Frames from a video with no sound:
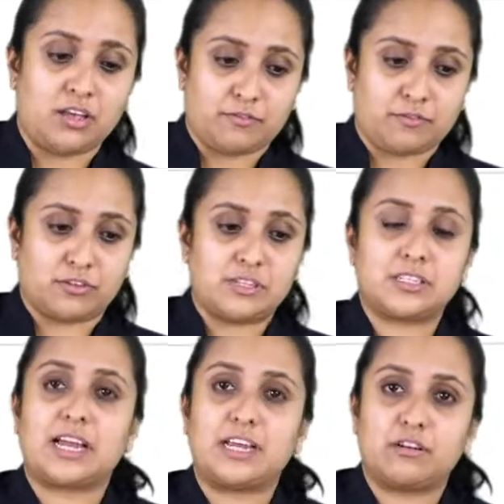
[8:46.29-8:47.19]
for this
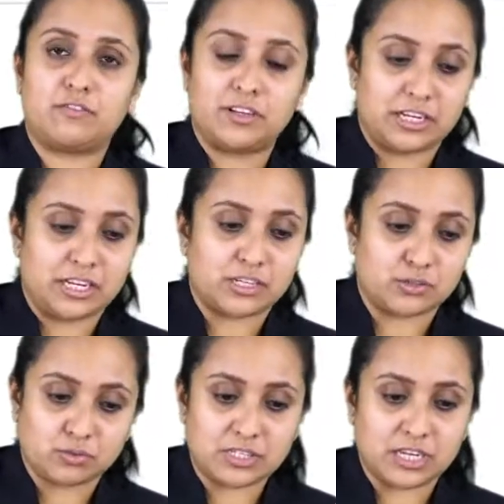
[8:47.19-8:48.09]
kind of learning
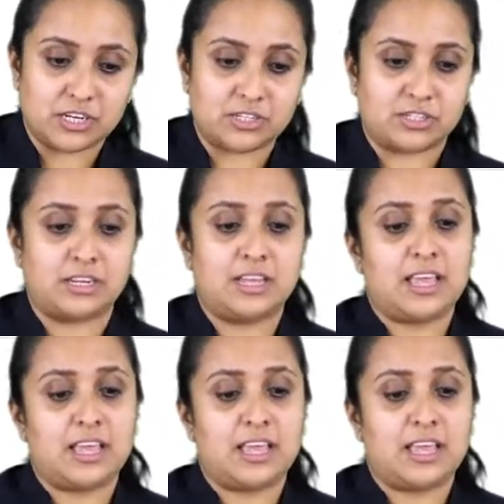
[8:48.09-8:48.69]
association.